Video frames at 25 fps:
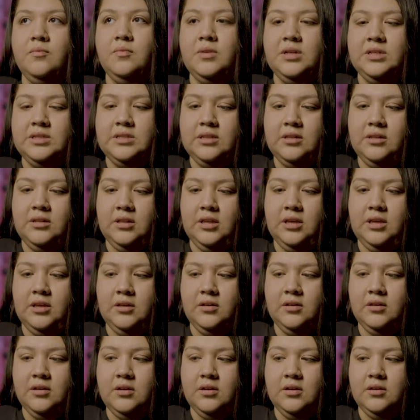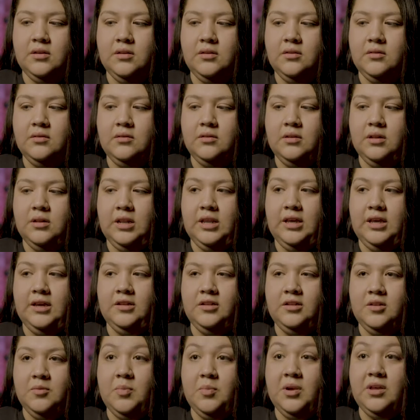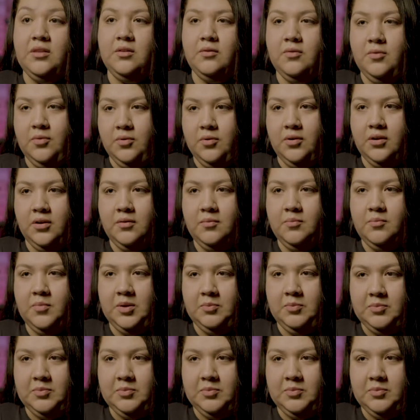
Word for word: recently uh, leaked by the court by